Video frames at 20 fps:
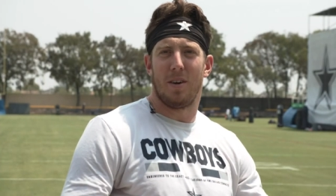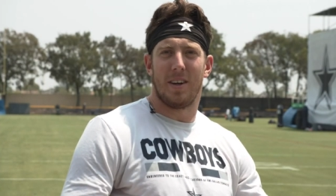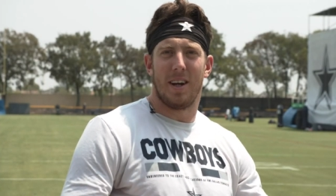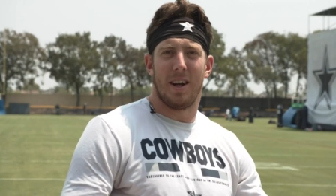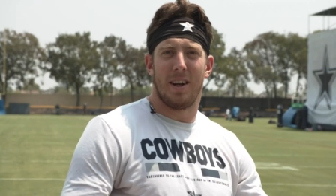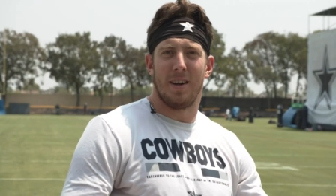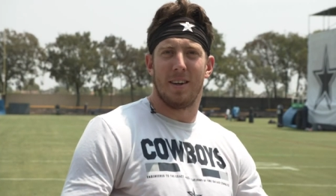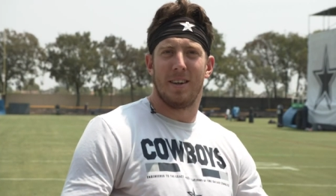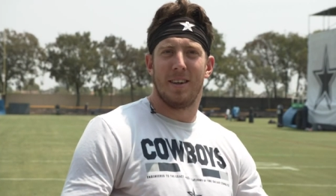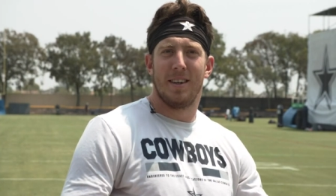i
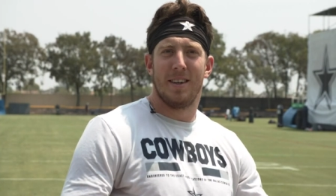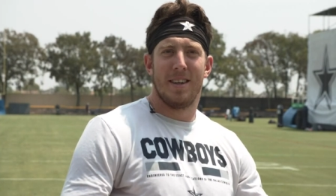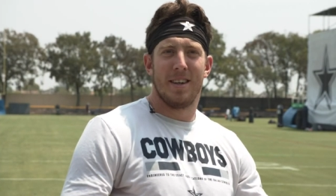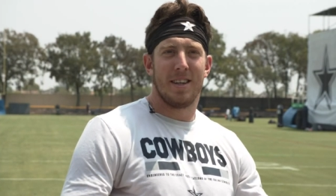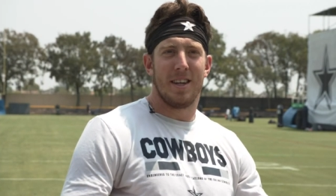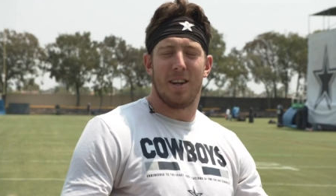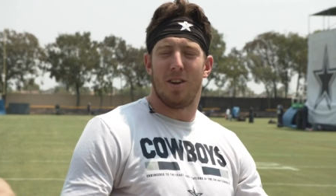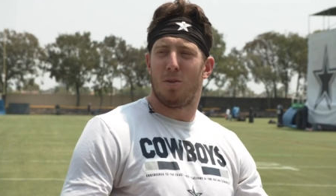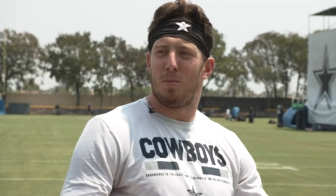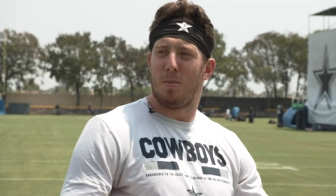gotta
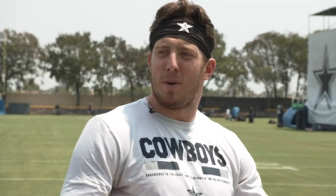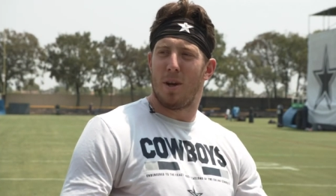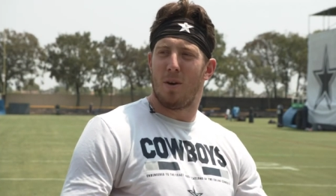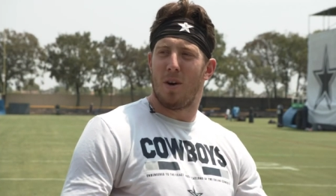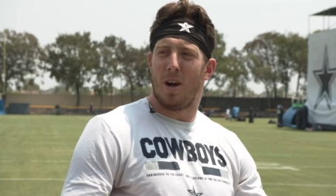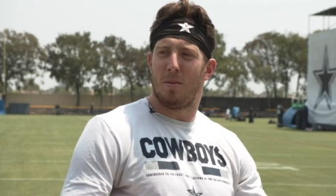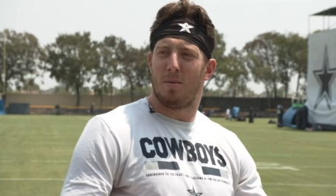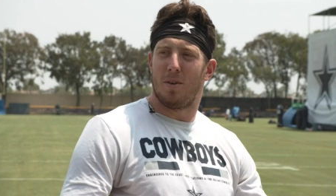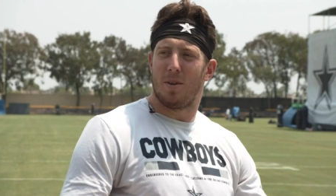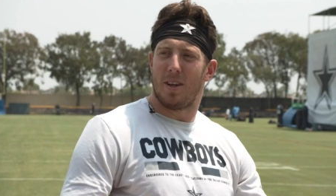get as many
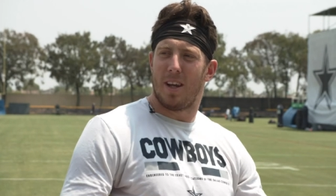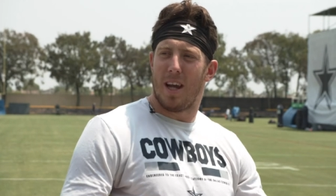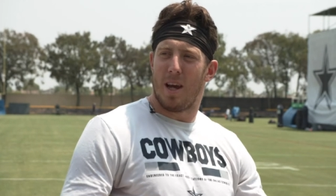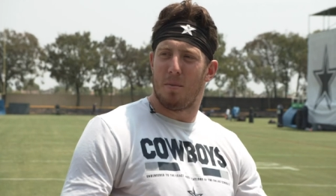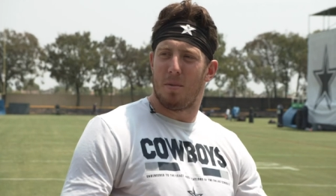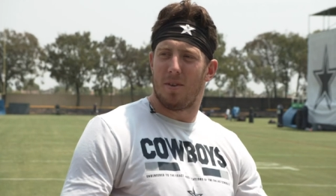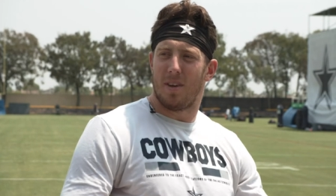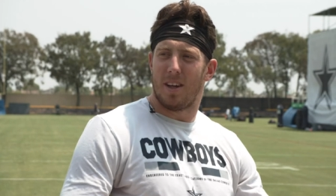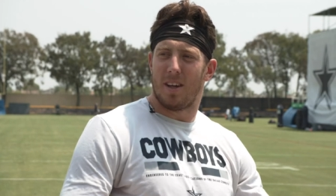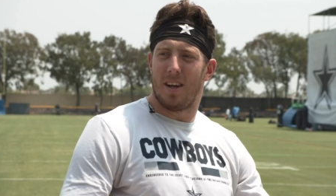reps in
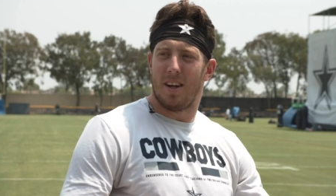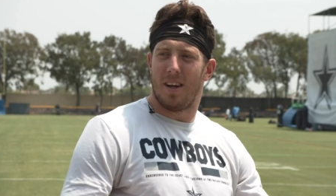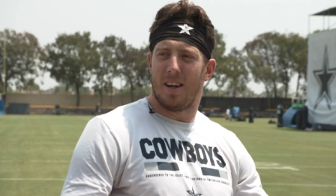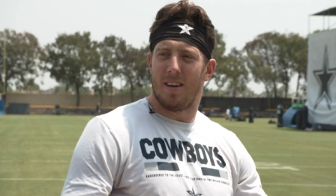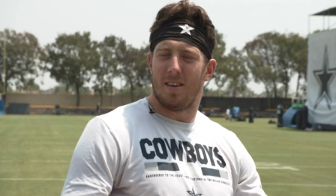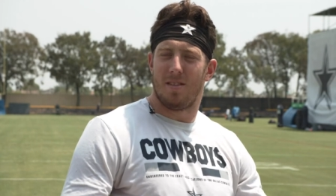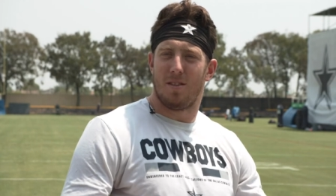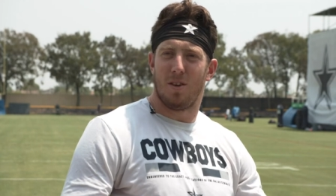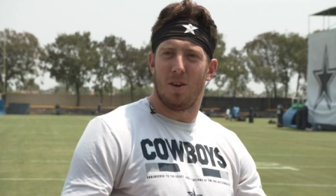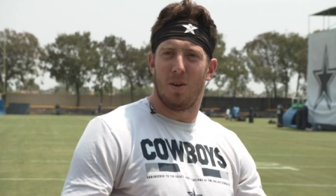camp as I
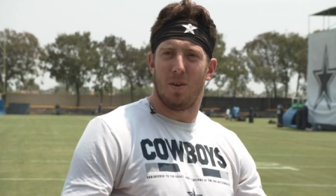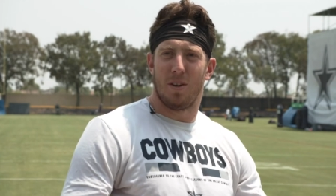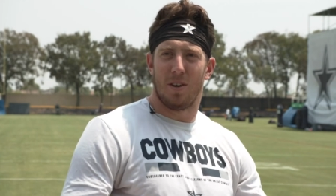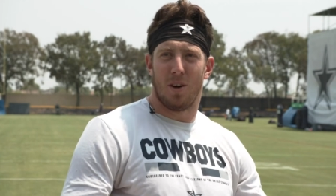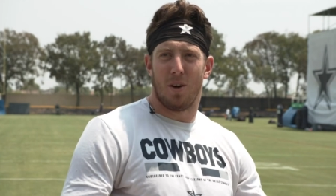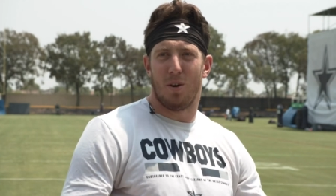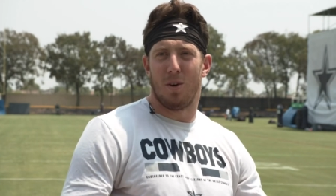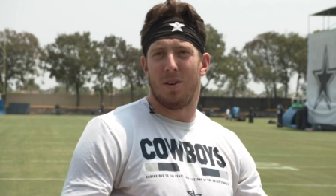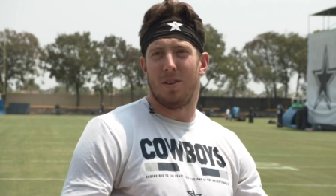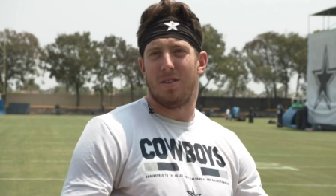can, and so the
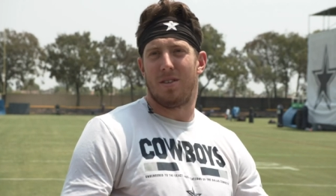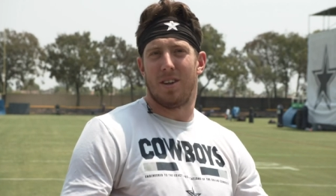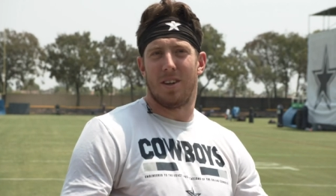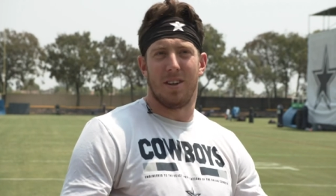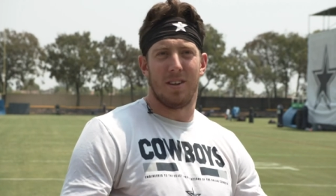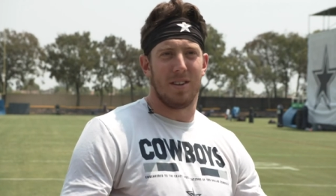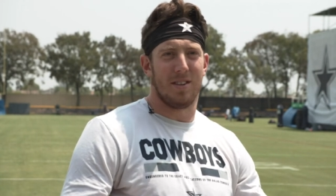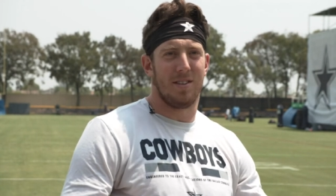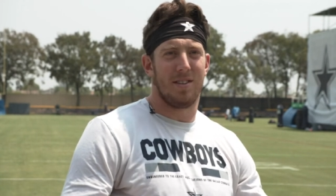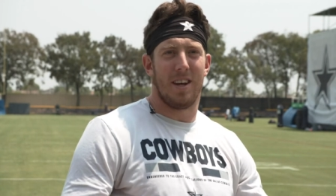goal is
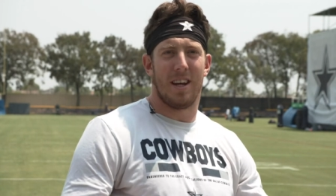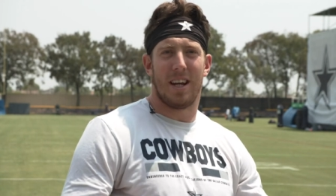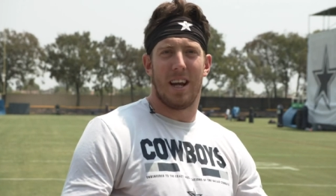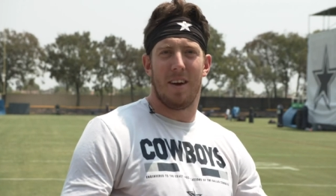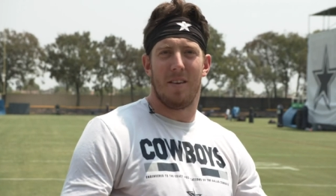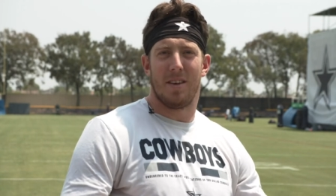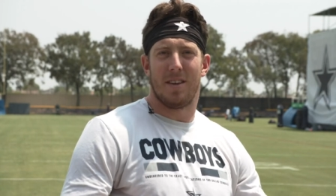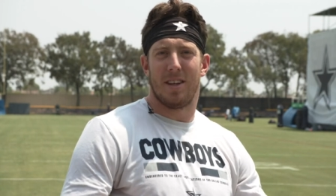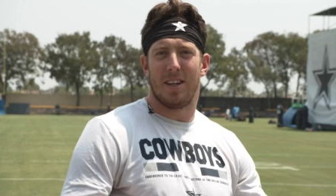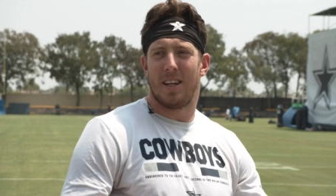to just take
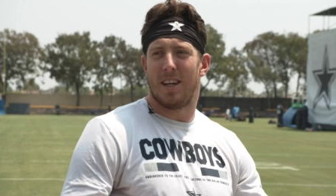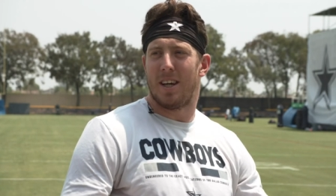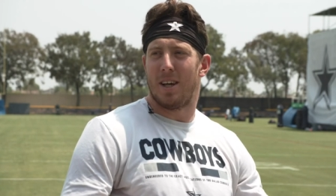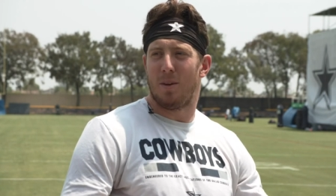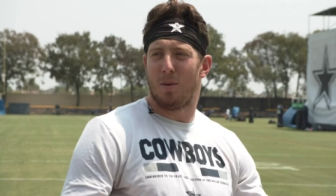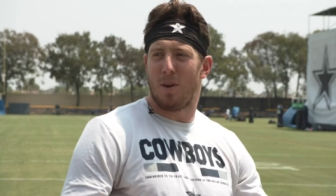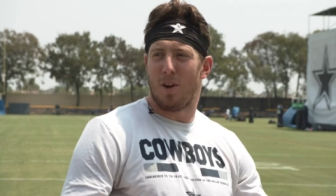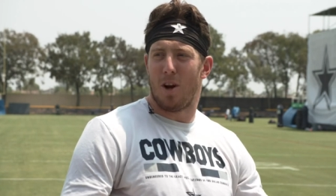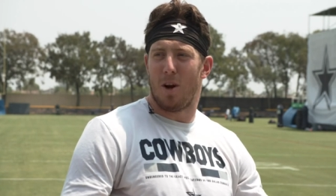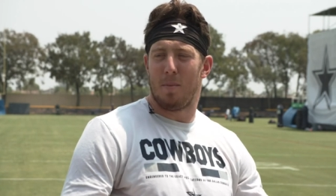everything
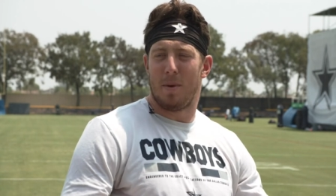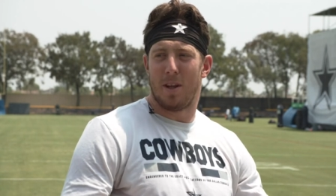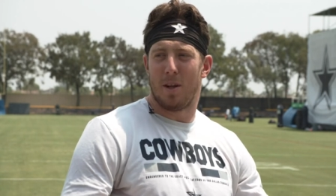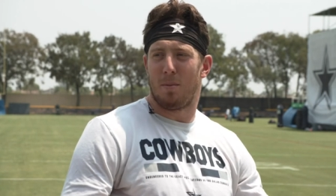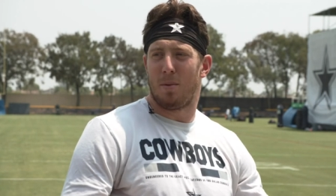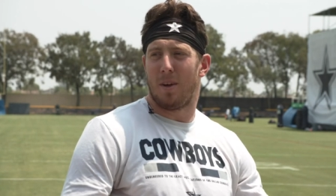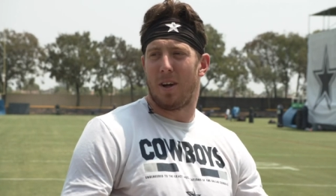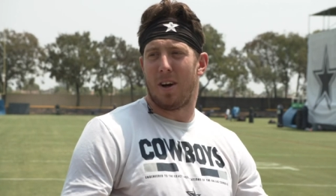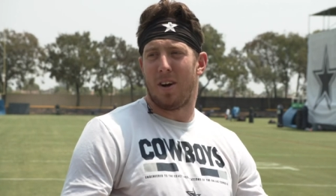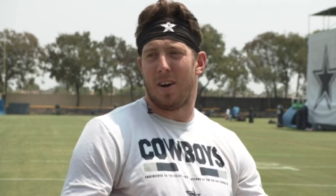in, whether I'm in
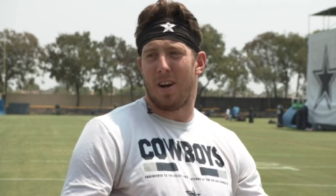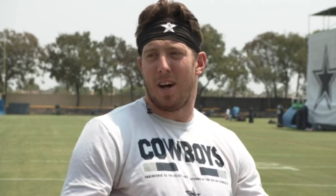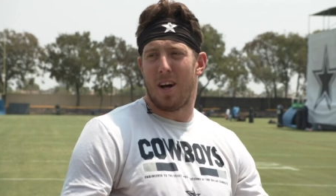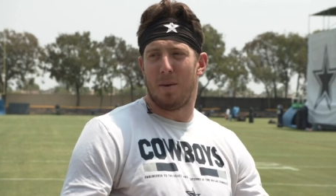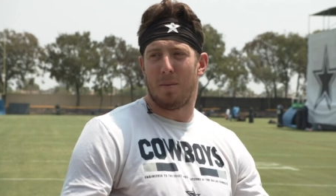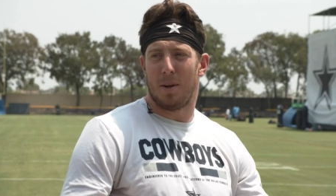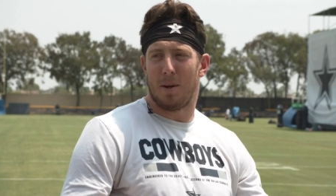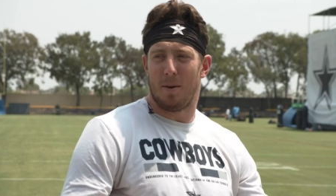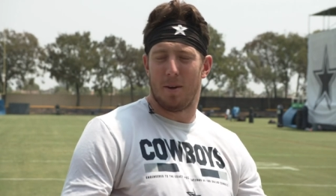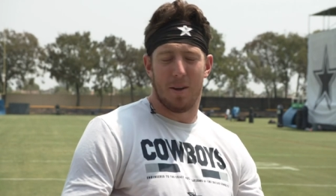the play or
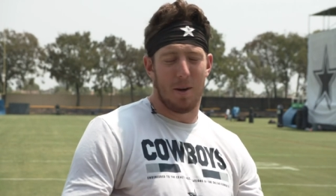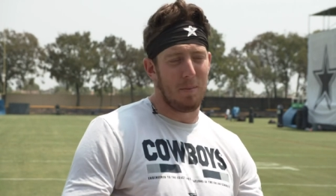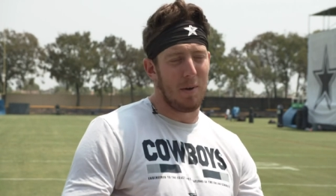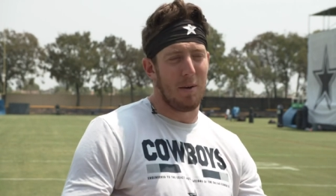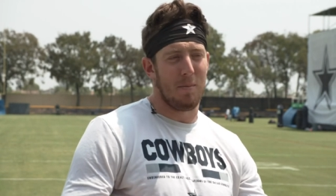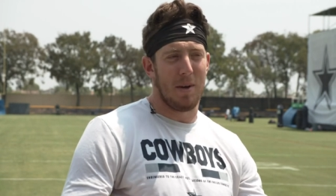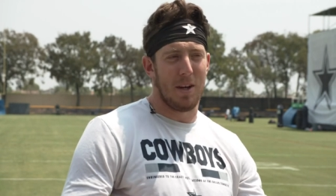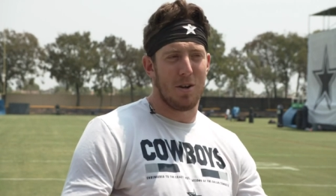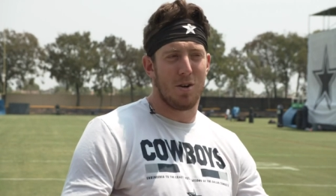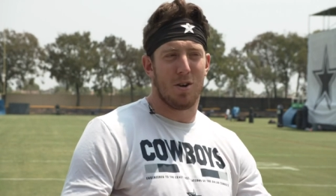not. I'm gonna I'm
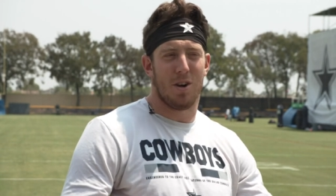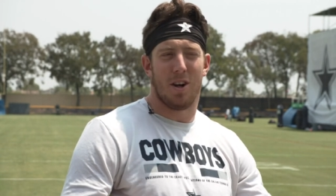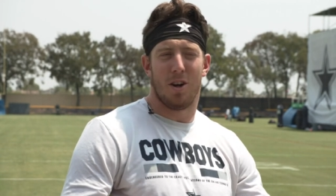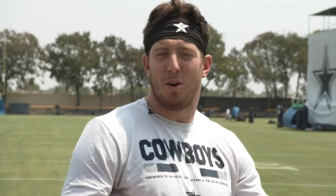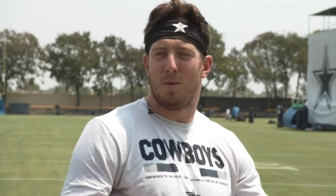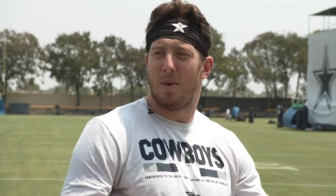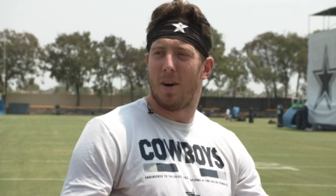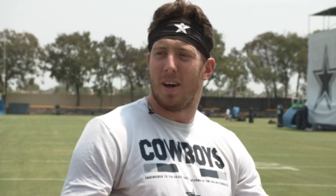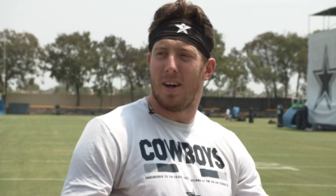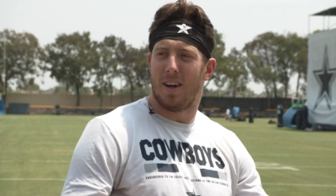gonna make sure I know my